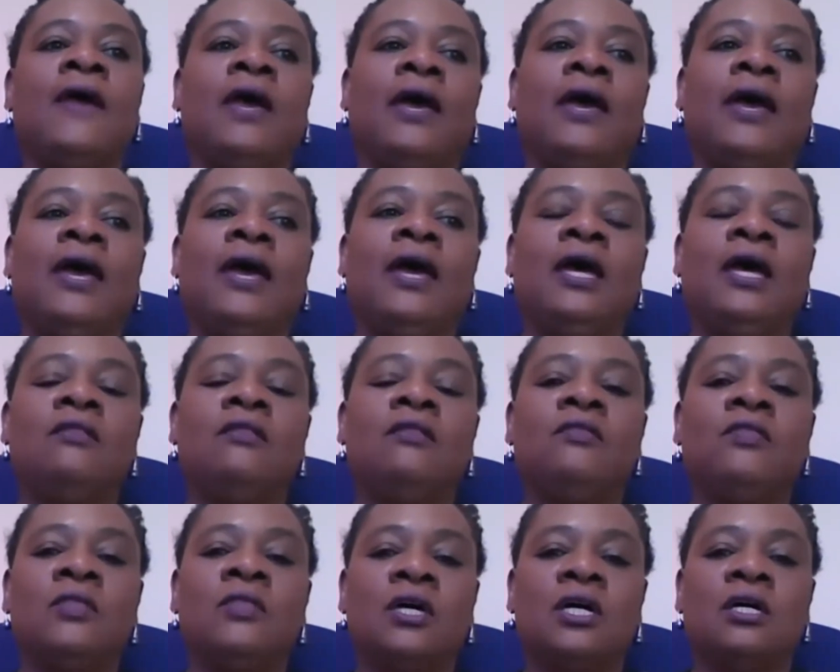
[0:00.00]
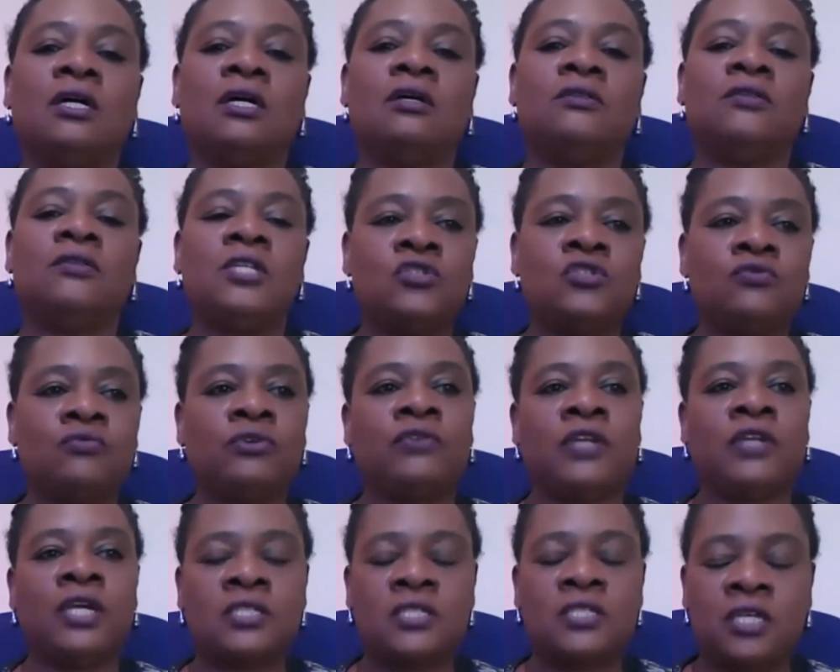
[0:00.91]
And this
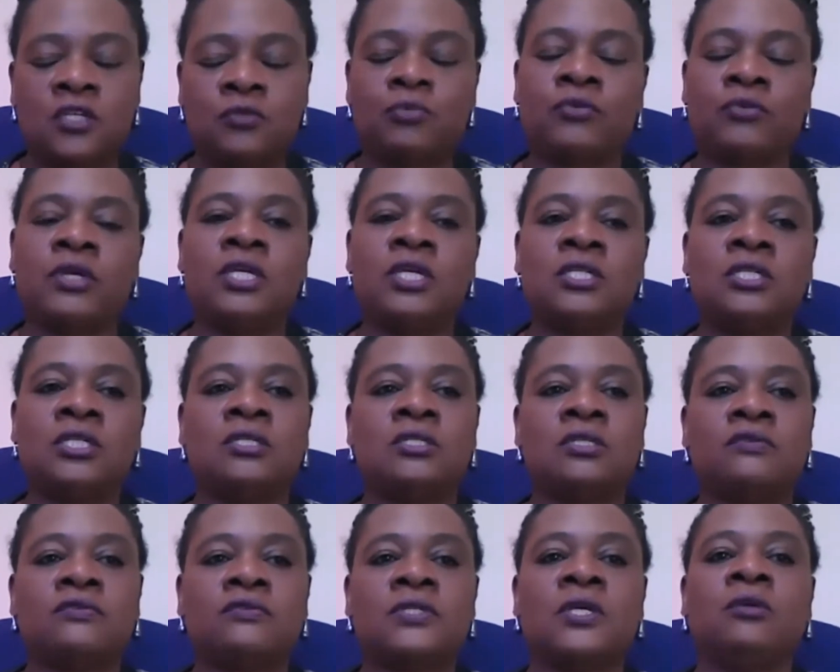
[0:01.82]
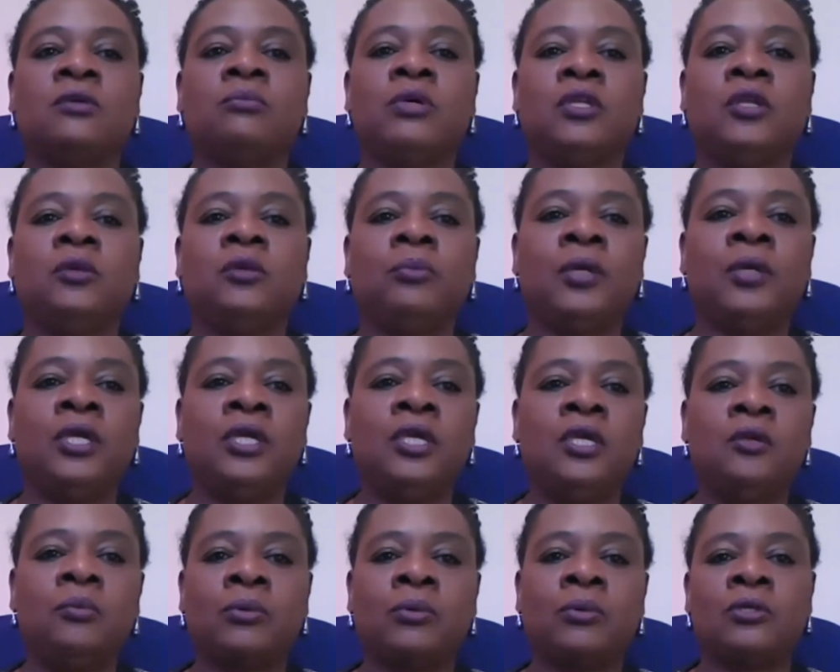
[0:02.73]
reflects the aspirations of so many
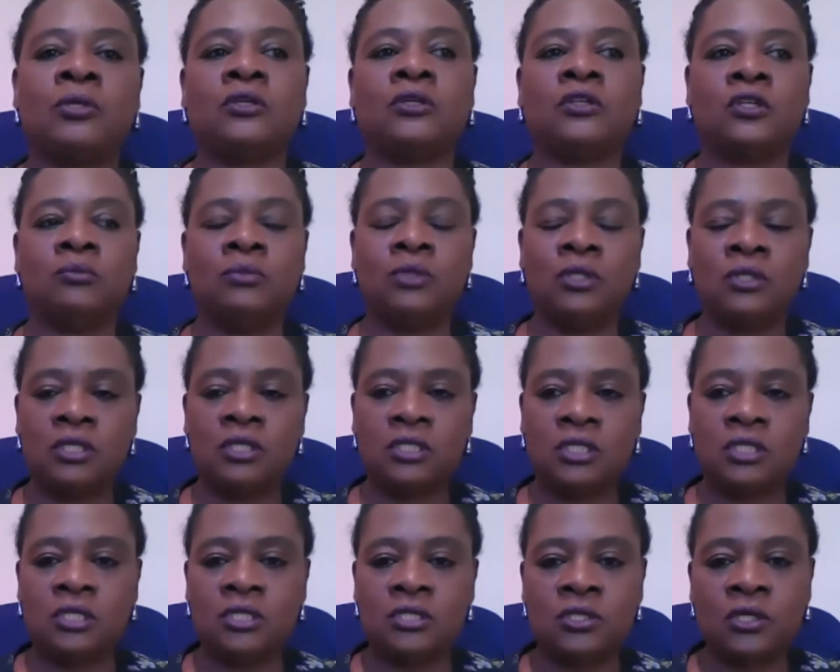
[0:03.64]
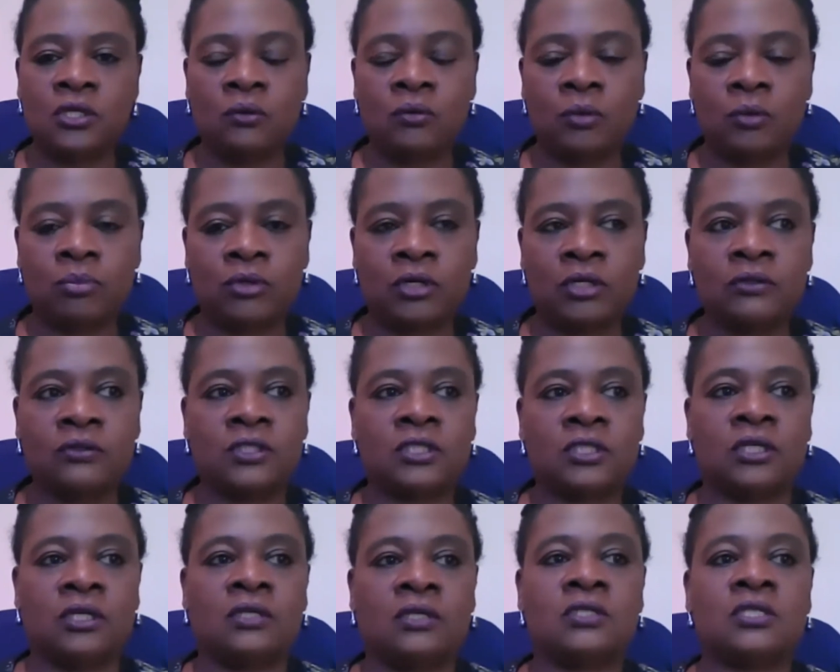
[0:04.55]
people and communities who
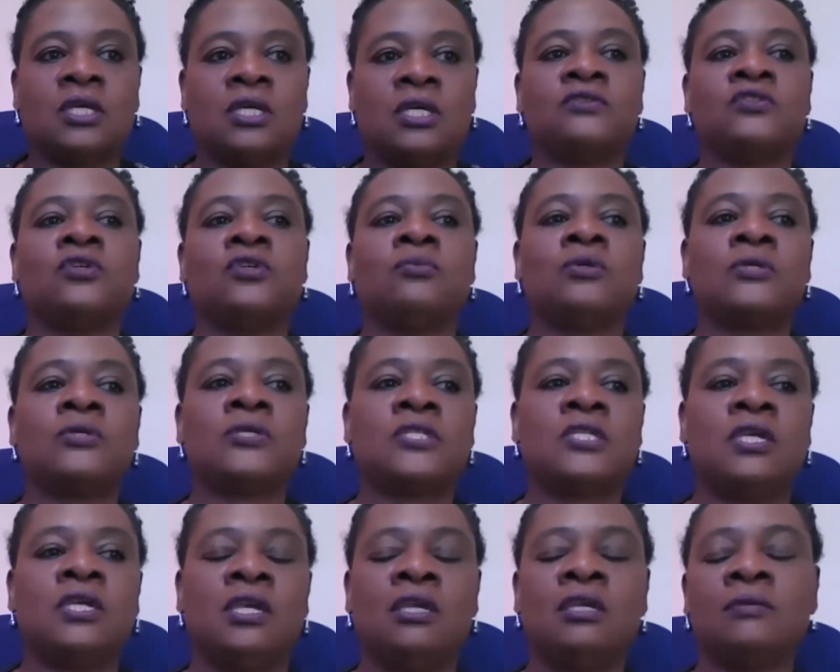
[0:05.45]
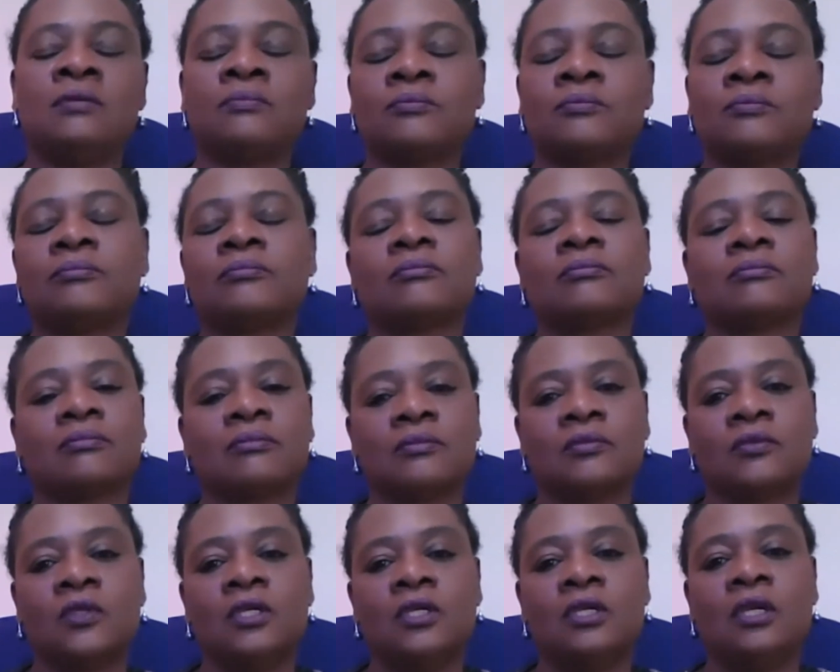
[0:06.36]
approach us, as you will see.
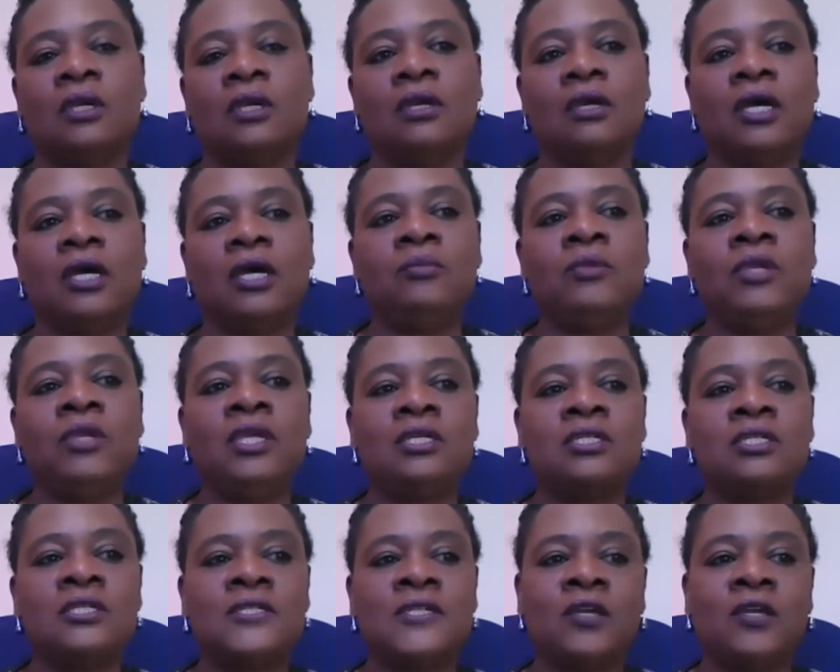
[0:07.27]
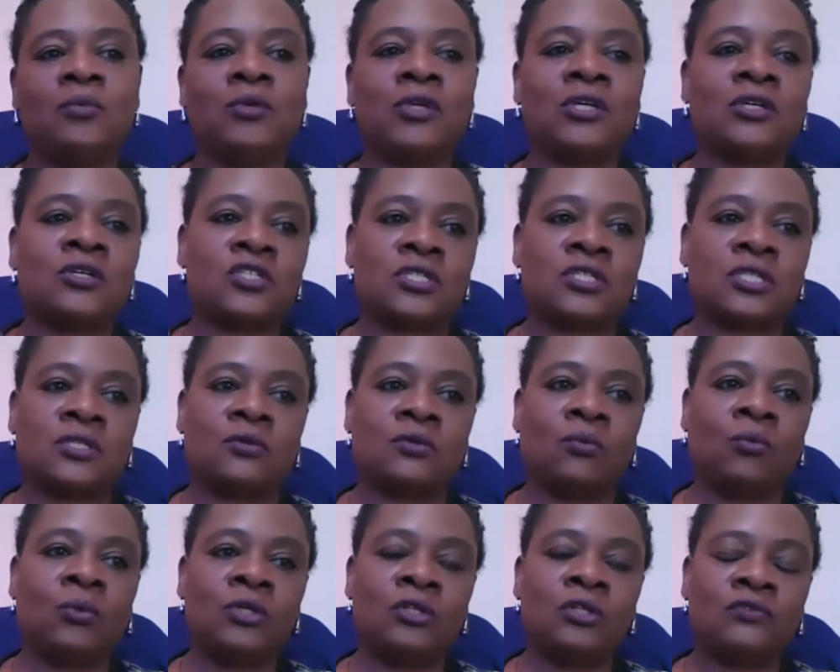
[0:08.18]
I'm here today because
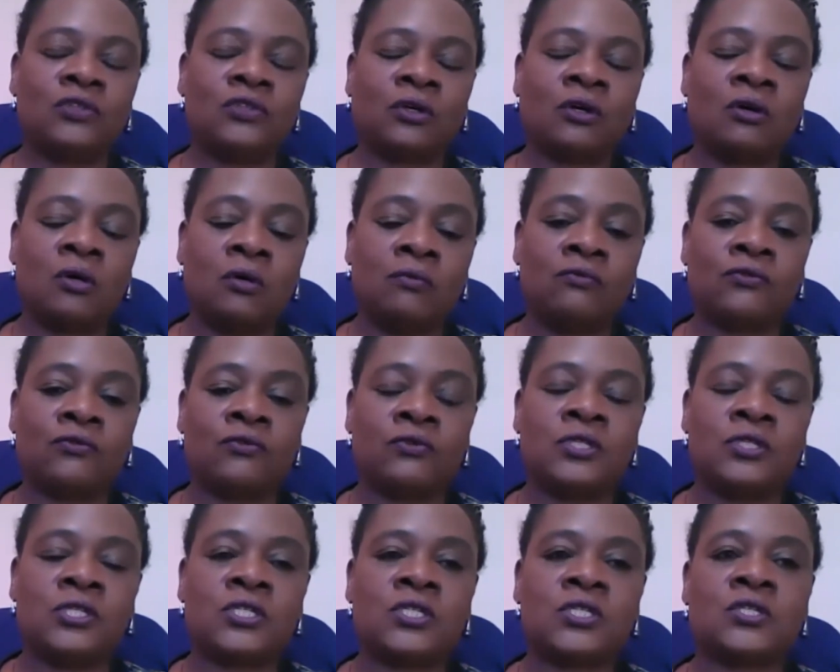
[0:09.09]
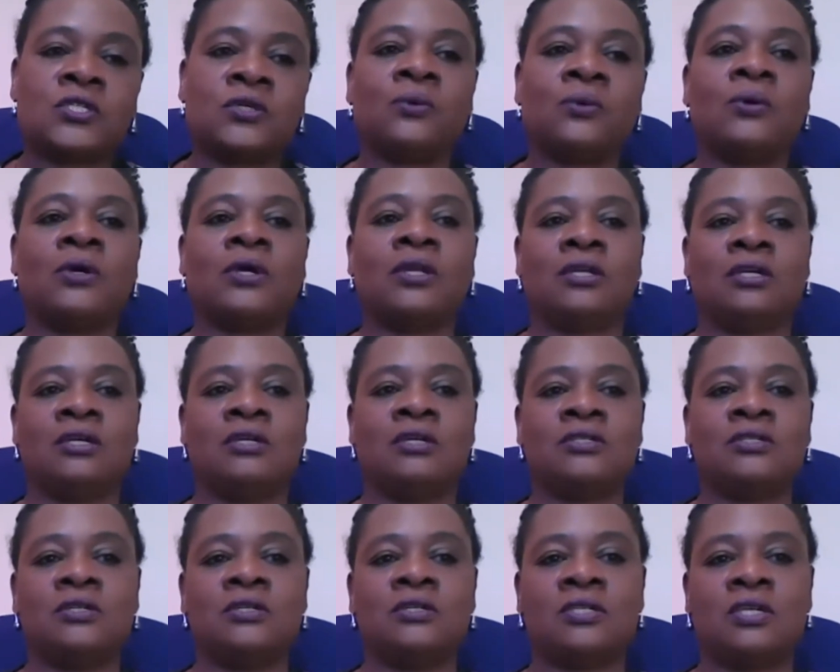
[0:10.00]
one of the conference
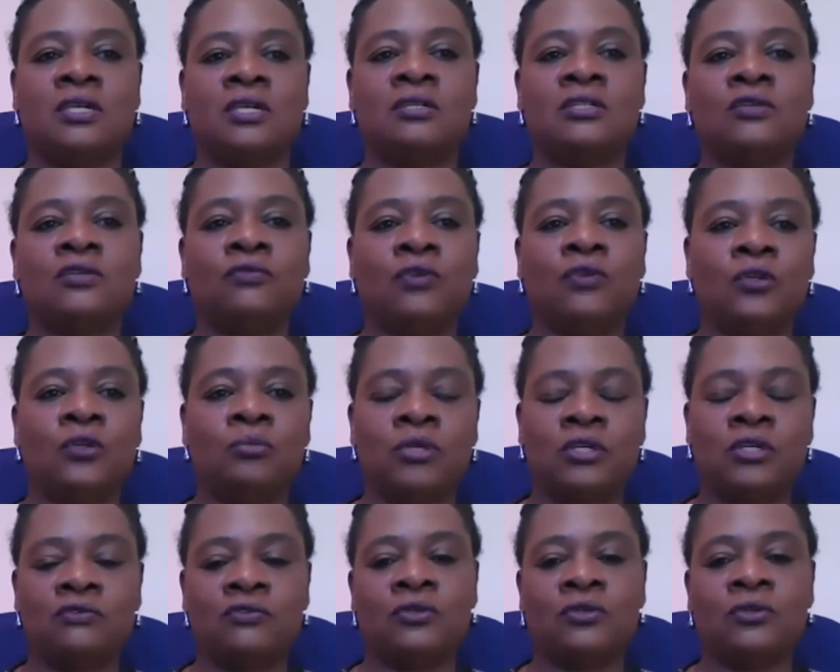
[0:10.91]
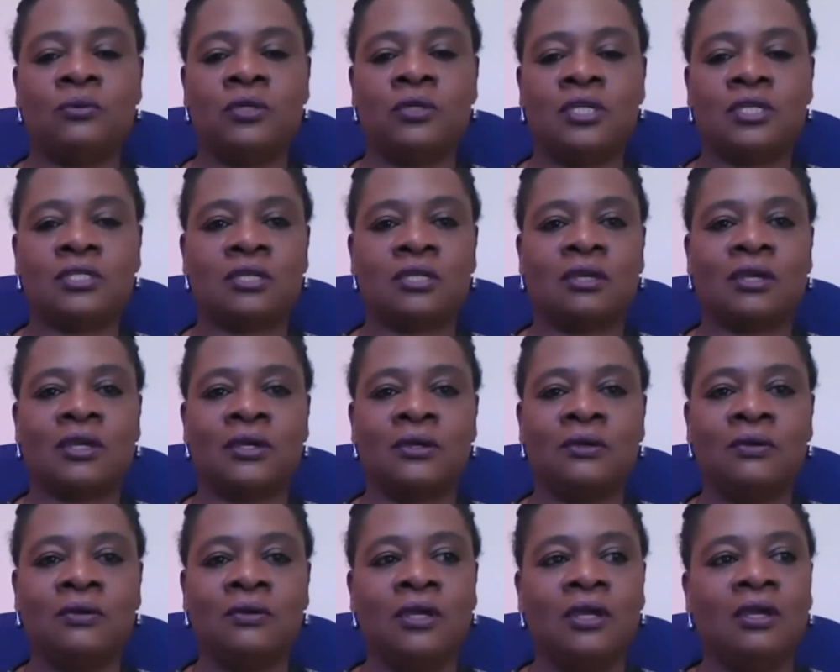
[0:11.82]
organisers interviewed me a few weeks ago
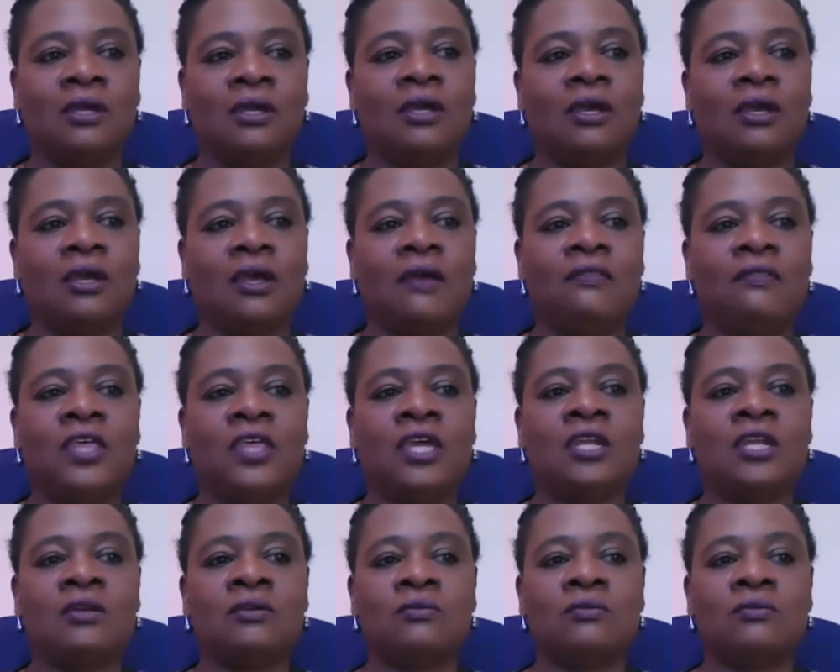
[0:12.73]
and then